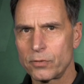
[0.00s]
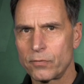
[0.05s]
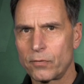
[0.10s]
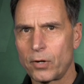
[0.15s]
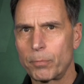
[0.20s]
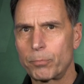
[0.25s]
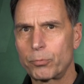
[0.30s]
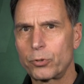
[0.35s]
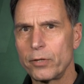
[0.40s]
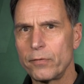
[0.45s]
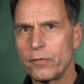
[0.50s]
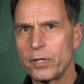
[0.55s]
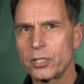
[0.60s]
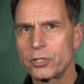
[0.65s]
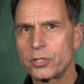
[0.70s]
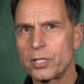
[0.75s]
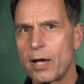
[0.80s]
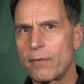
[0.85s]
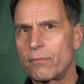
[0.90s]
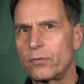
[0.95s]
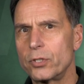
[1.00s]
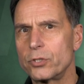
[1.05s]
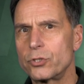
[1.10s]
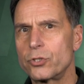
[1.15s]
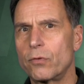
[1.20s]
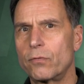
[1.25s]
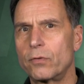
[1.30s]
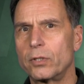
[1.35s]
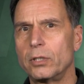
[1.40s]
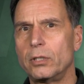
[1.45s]
of our previous efforts
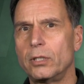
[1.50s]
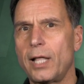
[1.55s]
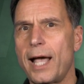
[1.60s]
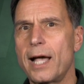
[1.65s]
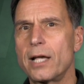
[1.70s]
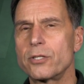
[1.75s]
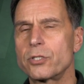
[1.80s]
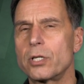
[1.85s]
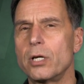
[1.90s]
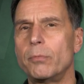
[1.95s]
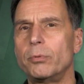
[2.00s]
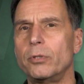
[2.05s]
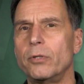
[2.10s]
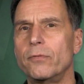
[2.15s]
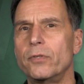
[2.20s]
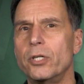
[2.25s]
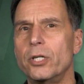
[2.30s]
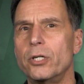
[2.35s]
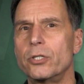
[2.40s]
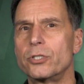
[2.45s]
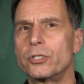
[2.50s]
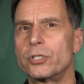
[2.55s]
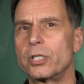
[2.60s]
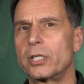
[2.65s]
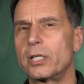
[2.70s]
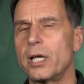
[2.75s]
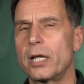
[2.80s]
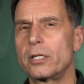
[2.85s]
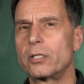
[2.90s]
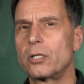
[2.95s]
over the last couple of years to
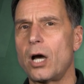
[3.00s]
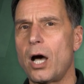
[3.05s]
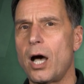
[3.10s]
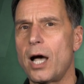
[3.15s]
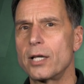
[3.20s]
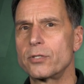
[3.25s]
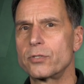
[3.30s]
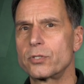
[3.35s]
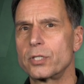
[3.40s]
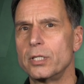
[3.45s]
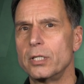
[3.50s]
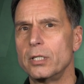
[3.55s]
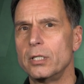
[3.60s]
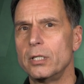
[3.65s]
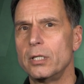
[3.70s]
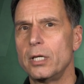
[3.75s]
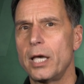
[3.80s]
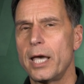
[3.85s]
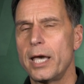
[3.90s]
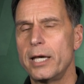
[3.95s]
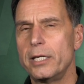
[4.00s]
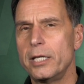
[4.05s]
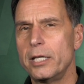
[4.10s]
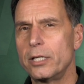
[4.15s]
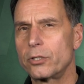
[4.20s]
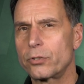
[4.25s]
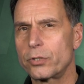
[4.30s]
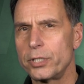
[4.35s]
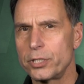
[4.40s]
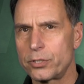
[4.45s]
cut costs and
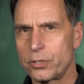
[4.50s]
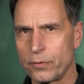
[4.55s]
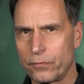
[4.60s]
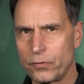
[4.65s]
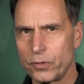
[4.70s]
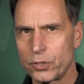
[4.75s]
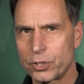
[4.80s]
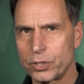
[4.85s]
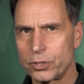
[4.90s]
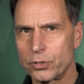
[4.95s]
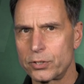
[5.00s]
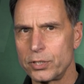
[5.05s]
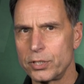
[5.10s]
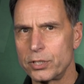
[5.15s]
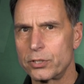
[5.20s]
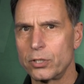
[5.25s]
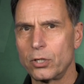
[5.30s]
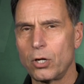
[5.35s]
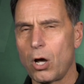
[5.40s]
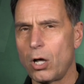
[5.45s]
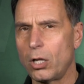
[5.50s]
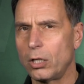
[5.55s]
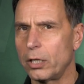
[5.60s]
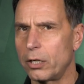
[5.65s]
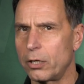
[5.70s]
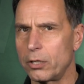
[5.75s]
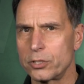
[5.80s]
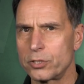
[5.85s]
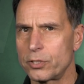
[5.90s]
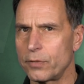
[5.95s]
increase efficiencies in all
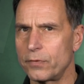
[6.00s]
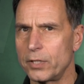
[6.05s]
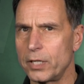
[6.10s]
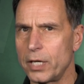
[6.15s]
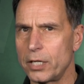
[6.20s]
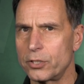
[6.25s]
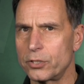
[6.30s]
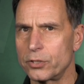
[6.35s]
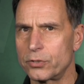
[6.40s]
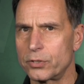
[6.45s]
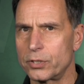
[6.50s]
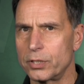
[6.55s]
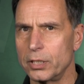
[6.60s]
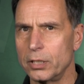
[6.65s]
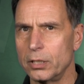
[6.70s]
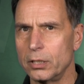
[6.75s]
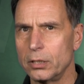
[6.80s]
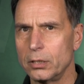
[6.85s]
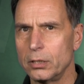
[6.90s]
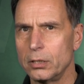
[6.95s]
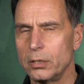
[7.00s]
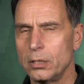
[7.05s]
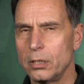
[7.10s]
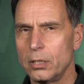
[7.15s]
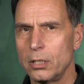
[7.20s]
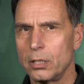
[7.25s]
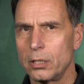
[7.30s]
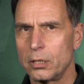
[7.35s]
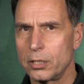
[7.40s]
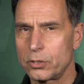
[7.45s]
areas of the agency,
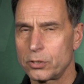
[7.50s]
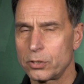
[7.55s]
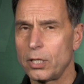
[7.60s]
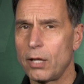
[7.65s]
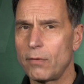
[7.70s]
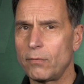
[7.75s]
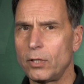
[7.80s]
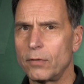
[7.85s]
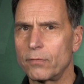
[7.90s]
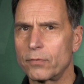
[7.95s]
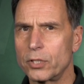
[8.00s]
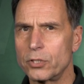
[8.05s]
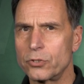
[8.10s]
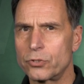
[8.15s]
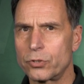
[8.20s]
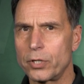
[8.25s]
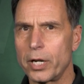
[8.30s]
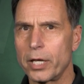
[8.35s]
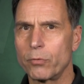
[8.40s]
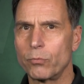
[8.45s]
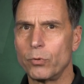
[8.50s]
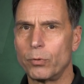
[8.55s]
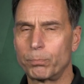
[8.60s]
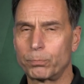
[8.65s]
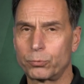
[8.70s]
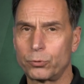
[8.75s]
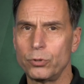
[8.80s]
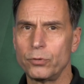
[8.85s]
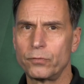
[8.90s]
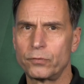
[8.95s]
this level of constraint will
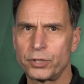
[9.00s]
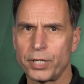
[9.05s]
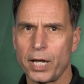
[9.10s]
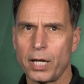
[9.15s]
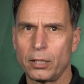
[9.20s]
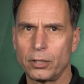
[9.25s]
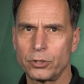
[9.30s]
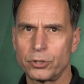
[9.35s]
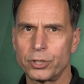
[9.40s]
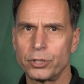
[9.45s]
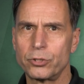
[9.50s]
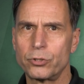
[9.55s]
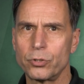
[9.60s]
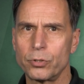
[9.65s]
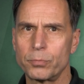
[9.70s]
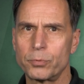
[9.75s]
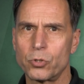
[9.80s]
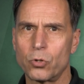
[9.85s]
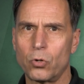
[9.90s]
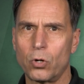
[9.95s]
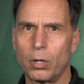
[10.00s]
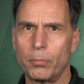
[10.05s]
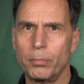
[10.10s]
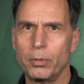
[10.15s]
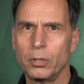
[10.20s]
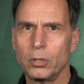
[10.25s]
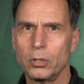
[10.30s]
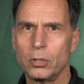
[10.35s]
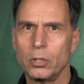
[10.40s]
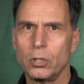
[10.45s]
prove challenging to absorb
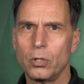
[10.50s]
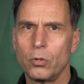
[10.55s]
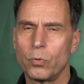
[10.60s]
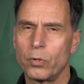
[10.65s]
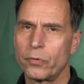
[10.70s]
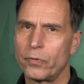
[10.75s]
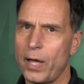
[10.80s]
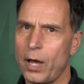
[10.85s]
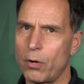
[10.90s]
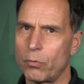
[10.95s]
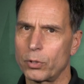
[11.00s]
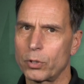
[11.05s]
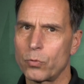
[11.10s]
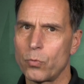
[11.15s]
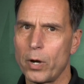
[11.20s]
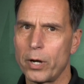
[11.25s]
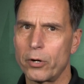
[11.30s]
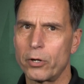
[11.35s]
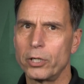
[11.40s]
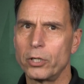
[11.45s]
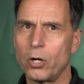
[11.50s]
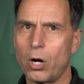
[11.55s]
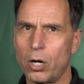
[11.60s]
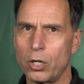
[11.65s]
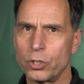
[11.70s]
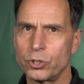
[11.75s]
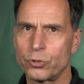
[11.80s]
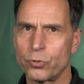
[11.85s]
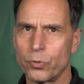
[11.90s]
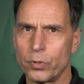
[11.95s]
without requiring
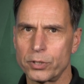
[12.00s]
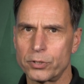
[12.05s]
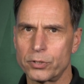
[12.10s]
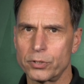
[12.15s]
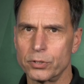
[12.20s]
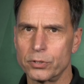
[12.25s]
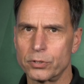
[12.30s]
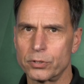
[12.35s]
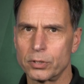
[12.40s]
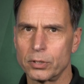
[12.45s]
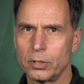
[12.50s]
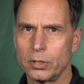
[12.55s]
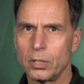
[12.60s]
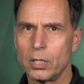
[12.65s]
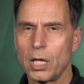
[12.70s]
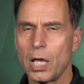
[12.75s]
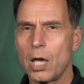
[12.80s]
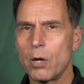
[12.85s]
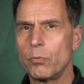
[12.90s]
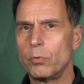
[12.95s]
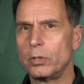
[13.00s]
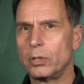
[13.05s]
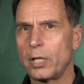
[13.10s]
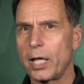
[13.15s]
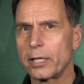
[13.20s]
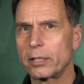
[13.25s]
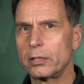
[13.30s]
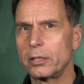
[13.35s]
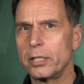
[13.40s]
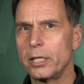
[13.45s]
hard choices and will
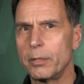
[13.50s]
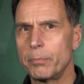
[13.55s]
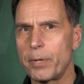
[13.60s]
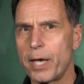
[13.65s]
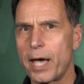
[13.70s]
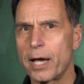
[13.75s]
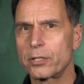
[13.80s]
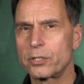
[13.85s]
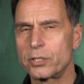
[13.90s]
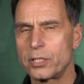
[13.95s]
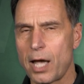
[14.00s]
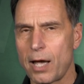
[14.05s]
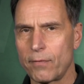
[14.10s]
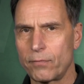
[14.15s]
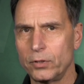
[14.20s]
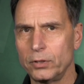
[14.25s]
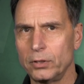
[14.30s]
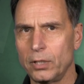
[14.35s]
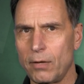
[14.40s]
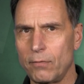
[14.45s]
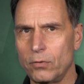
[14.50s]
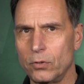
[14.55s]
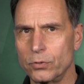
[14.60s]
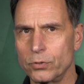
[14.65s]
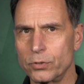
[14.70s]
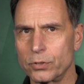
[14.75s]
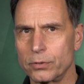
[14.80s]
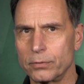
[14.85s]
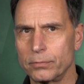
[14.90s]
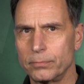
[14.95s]
likely impact staffing
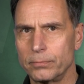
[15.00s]
levels.